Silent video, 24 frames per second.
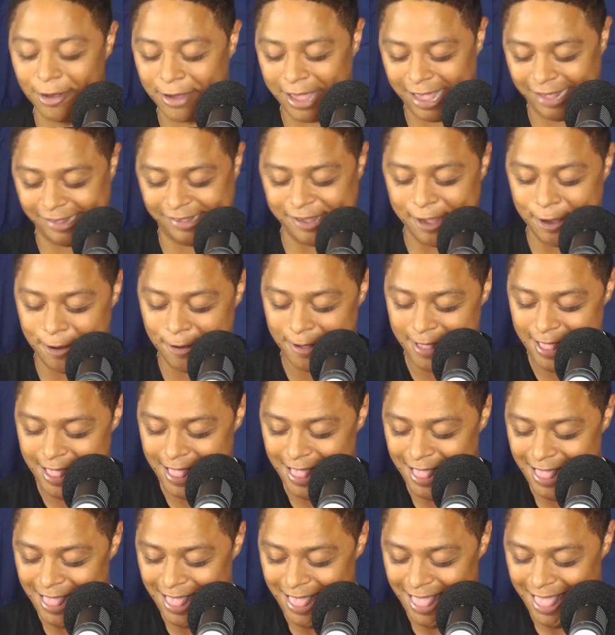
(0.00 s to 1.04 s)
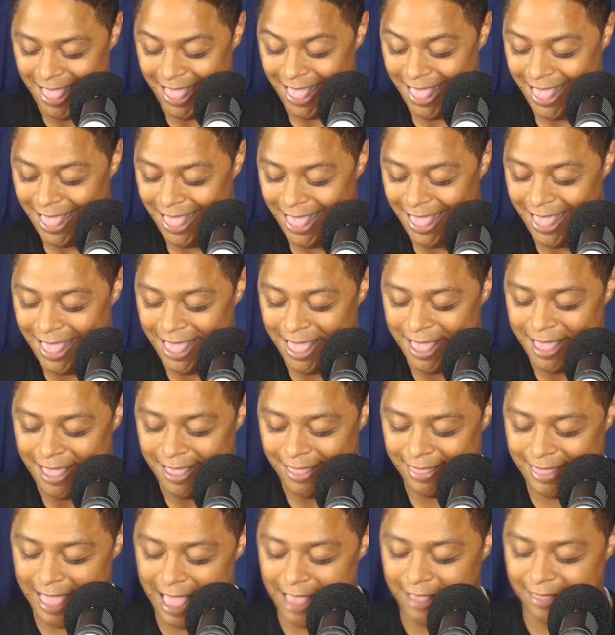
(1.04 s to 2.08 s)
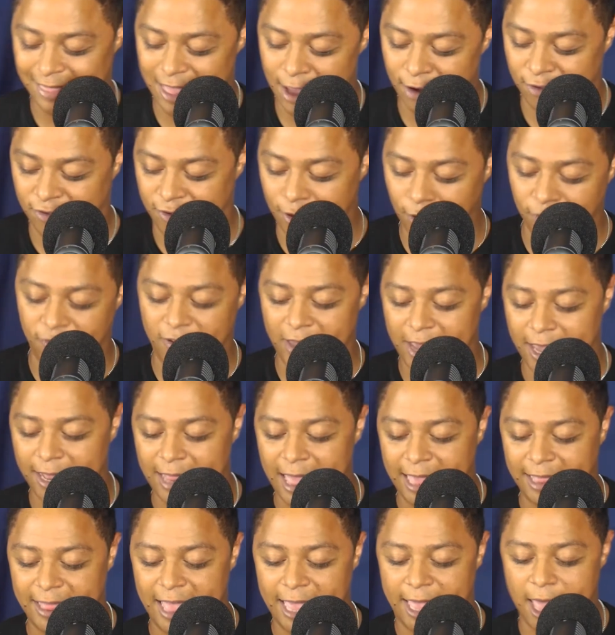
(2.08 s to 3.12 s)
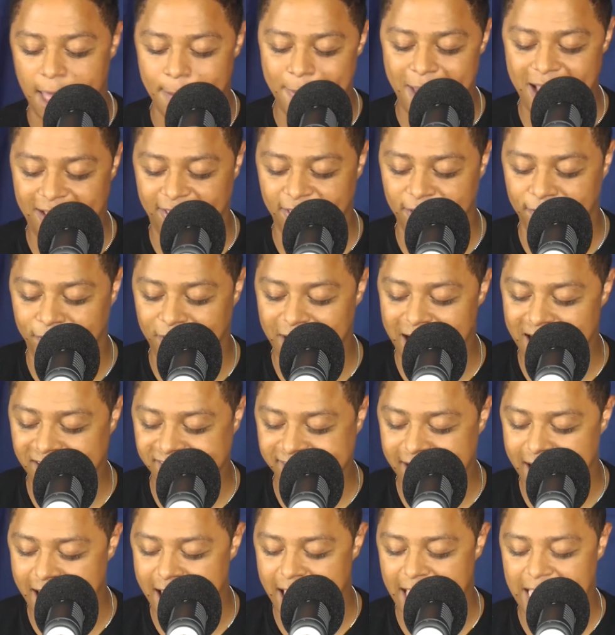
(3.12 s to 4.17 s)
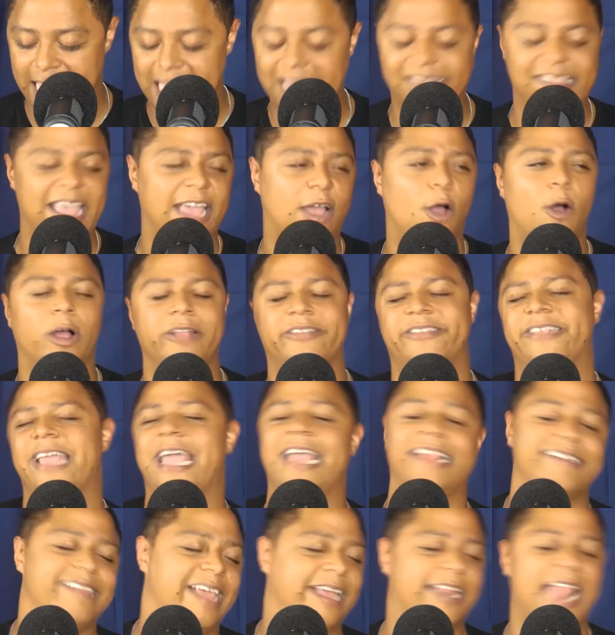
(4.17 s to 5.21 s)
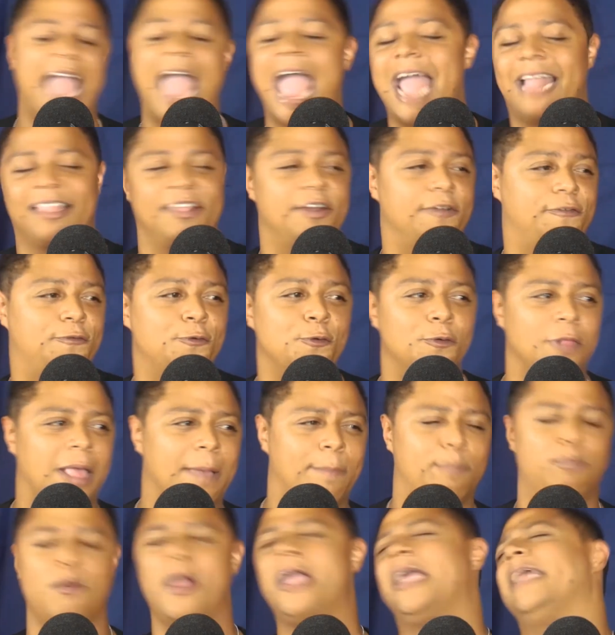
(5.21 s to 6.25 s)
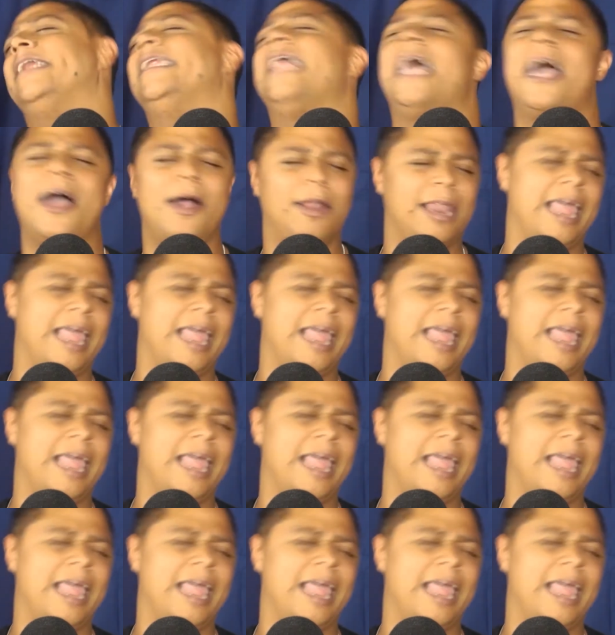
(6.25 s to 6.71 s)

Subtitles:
Okay, so... They're still singing, like they cut back to the Flash guy and he's like on stage, like acting a fool, like breaking down,